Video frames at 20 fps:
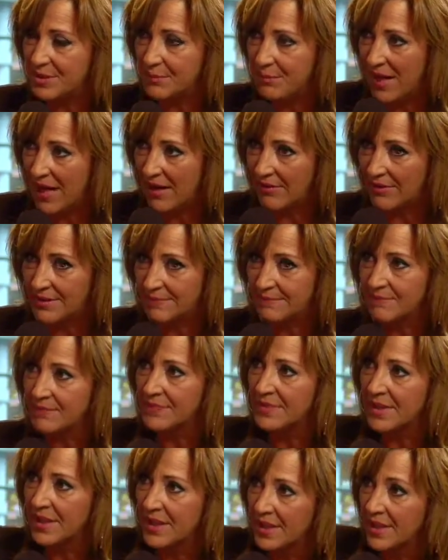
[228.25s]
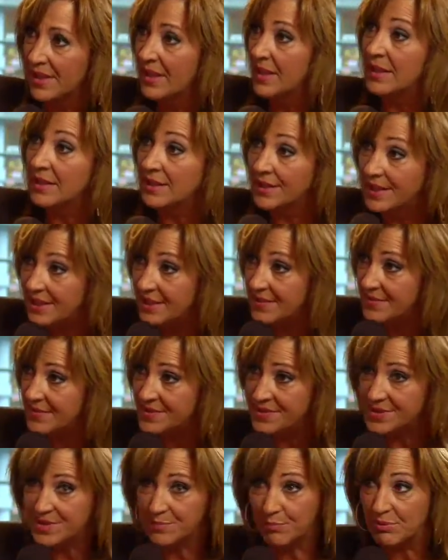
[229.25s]
a parent
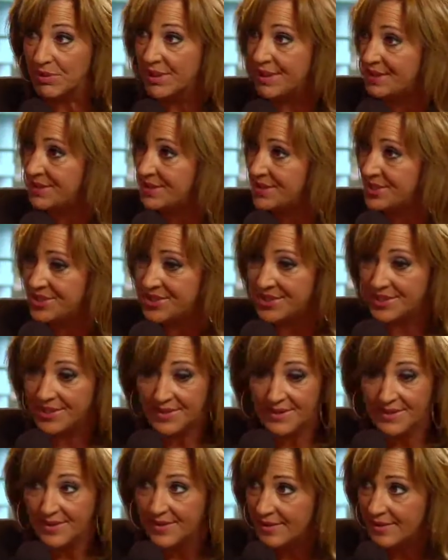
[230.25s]
leaves, splits,